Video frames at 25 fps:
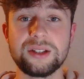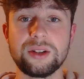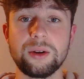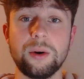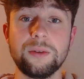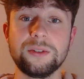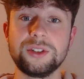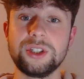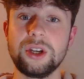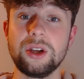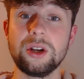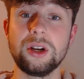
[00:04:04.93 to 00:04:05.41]
they're
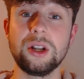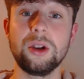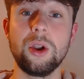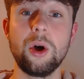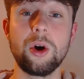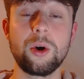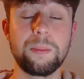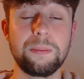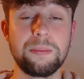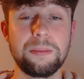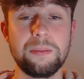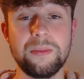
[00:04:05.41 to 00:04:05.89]
obviously going to
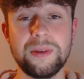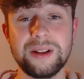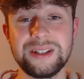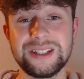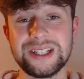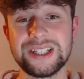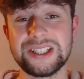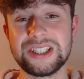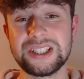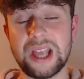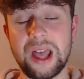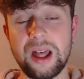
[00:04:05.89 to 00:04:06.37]
look
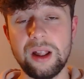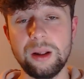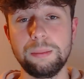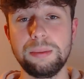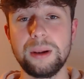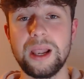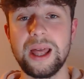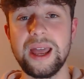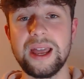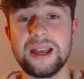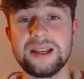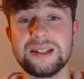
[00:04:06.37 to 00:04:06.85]
to sell
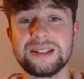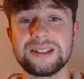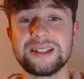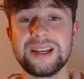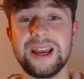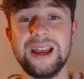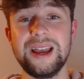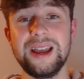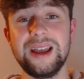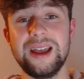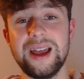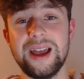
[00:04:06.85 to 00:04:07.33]
players
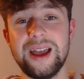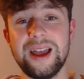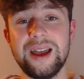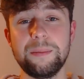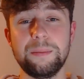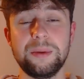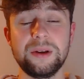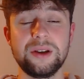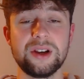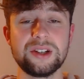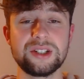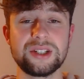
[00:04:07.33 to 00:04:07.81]

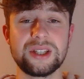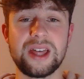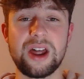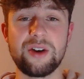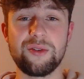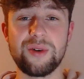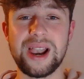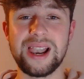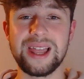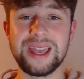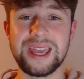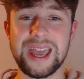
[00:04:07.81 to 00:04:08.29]
because of their
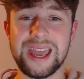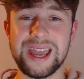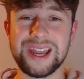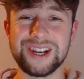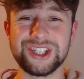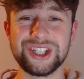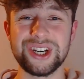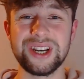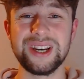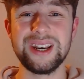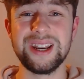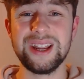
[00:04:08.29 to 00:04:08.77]

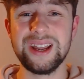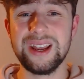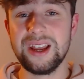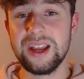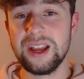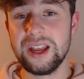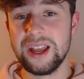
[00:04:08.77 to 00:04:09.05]
relegation.